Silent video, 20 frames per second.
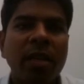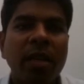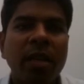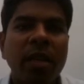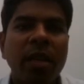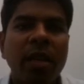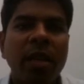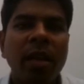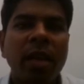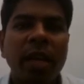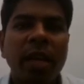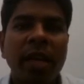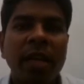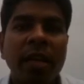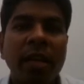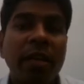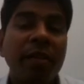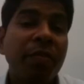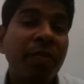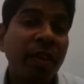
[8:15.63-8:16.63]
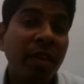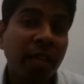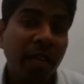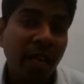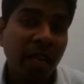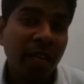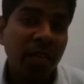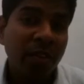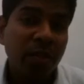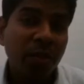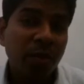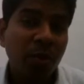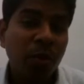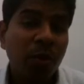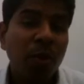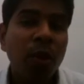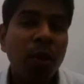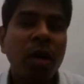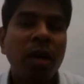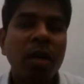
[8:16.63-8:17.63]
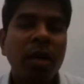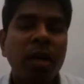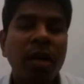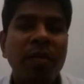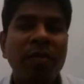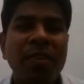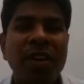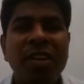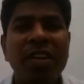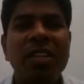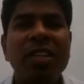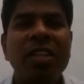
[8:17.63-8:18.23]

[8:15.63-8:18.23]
for last 7 days, right?